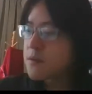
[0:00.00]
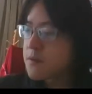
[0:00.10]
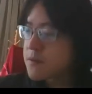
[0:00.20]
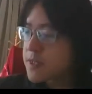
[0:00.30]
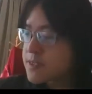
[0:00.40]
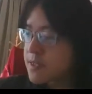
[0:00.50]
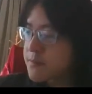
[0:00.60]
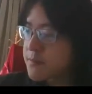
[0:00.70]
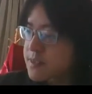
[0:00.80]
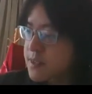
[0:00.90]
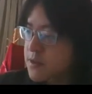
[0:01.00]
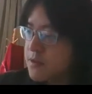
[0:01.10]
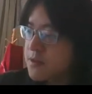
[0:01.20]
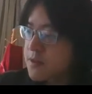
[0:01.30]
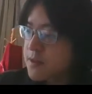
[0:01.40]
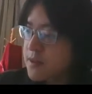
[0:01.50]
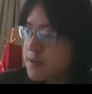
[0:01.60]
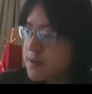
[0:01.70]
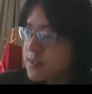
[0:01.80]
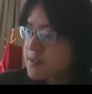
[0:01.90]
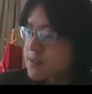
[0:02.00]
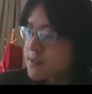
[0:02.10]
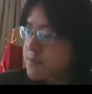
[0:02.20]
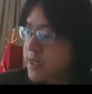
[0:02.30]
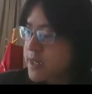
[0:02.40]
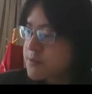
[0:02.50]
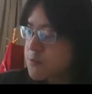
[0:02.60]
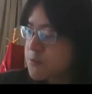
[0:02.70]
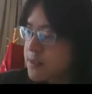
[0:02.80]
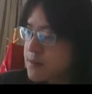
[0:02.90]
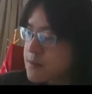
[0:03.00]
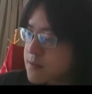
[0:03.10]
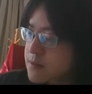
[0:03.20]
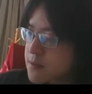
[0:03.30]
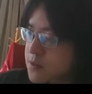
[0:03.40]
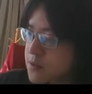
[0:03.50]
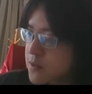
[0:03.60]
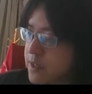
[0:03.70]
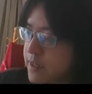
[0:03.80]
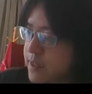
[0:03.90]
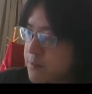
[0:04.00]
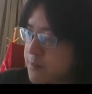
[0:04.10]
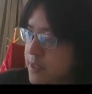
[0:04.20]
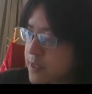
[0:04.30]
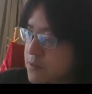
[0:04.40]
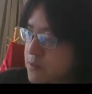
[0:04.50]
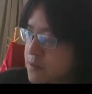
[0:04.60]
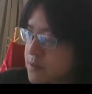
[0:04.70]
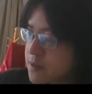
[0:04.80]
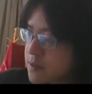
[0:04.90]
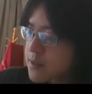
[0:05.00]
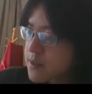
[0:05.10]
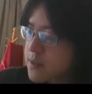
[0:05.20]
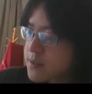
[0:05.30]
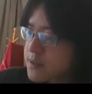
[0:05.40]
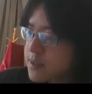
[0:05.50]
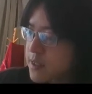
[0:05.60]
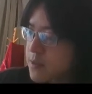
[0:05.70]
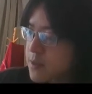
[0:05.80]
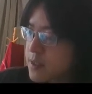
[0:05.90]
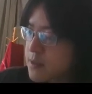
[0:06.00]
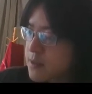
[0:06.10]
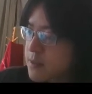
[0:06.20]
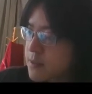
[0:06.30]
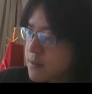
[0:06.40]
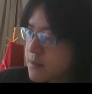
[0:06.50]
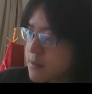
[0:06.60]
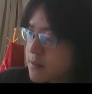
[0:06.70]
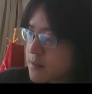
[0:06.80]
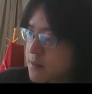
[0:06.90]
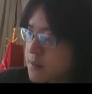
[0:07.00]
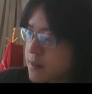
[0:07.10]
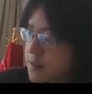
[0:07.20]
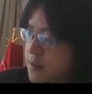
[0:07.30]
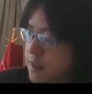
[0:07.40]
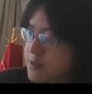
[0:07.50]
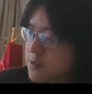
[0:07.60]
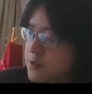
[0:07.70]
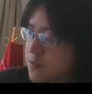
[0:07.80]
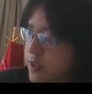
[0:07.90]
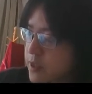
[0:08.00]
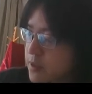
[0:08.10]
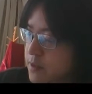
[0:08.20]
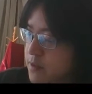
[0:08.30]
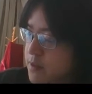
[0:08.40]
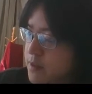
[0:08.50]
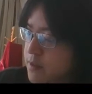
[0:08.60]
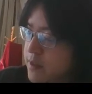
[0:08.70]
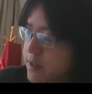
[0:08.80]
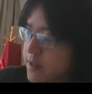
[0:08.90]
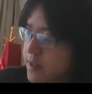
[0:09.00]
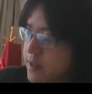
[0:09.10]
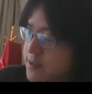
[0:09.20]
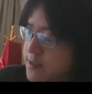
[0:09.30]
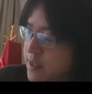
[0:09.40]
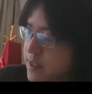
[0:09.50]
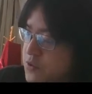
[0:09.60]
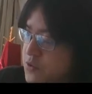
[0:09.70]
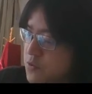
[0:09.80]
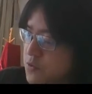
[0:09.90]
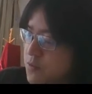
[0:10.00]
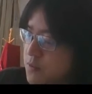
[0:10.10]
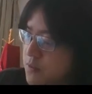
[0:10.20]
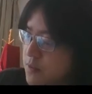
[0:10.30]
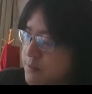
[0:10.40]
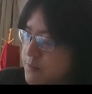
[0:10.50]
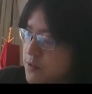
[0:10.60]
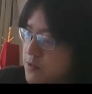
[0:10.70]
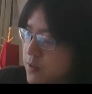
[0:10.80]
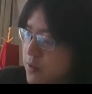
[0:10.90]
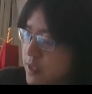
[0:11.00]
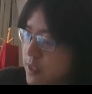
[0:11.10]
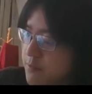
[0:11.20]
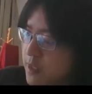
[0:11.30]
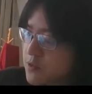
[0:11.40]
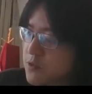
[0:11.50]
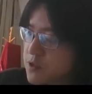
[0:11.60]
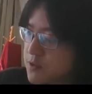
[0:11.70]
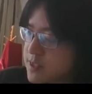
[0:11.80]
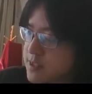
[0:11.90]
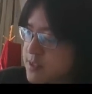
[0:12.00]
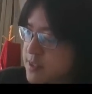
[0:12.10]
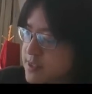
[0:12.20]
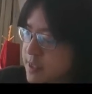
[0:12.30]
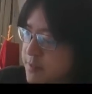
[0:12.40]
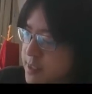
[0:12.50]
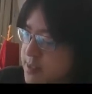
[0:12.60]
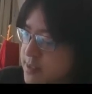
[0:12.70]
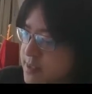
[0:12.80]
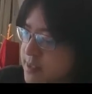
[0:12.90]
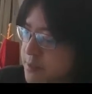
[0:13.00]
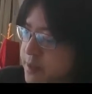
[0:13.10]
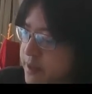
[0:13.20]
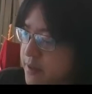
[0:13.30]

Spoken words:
this term is 0, this becomes 1, so I come back to psi 1 absolute square, and then psi 2 absolute square lambda 2. So this is the same as summing